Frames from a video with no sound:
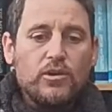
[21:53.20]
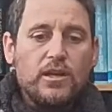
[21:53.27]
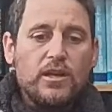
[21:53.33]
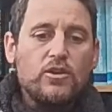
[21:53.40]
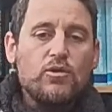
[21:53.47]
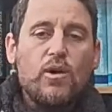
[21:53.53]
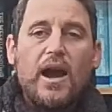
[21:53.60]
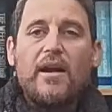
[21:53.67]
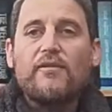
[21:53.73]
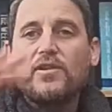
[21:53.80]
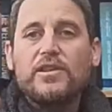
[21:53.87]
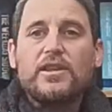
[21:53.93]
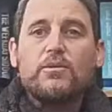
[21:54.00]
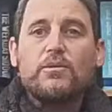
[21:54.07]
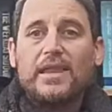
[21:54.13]
knew
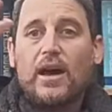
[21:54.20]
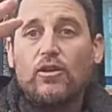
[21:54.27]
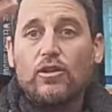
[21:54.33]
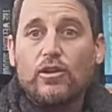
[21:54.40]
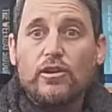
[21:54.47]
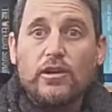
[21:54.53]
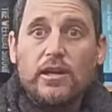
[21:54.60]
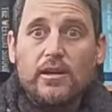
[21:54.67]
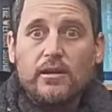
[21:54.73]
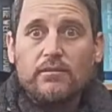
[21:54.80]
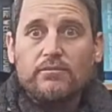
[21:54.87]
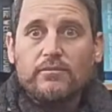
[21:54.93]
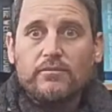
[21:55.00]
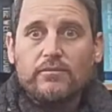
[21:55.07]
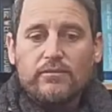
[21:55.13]
everything without learning.
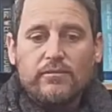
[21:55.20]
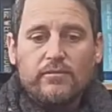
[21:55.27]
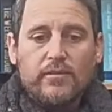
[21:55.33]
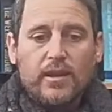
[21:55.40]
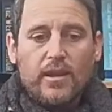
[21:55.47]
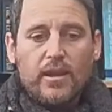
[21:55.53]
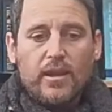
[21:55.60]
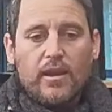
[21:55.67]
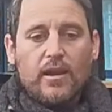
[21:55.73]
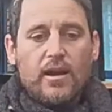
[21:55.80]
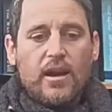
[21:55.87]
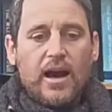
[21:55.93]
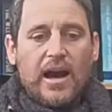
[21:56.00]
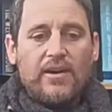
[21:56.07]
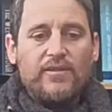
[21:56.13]

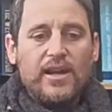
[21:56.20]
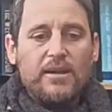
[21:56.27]
He